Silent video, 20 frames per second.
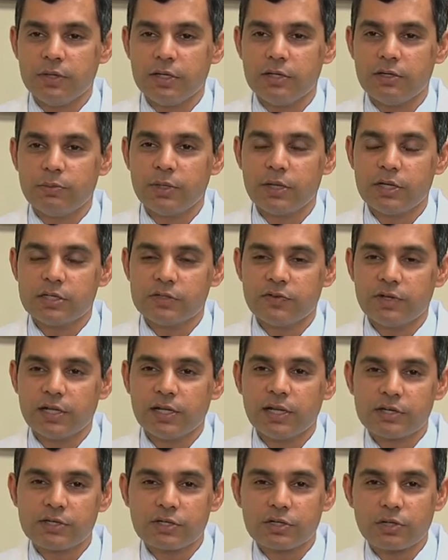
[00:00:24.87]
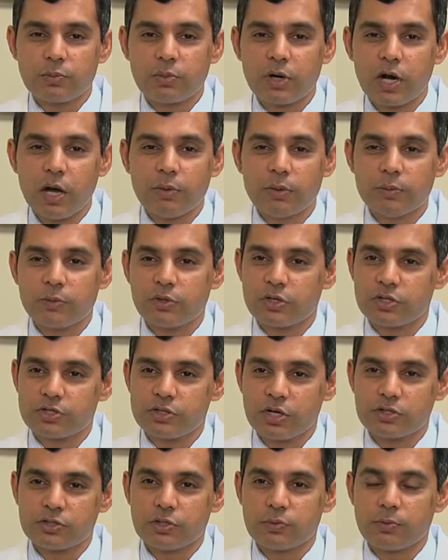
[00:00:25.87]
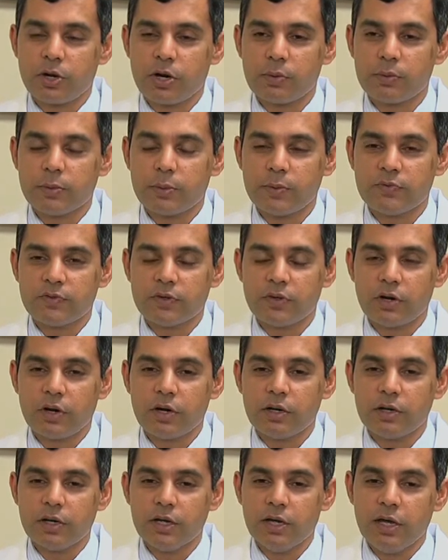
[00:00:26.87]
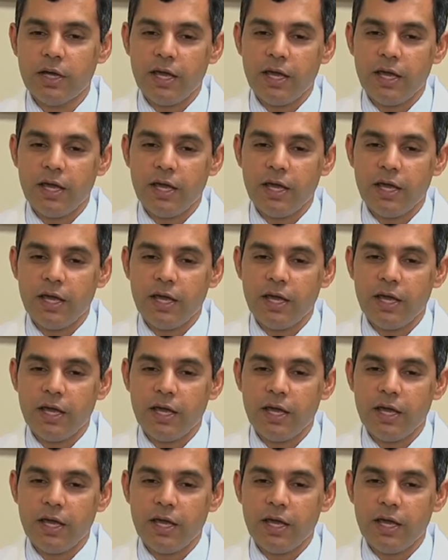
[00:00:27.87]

either because of an electrical problem or a structural problem of the heart.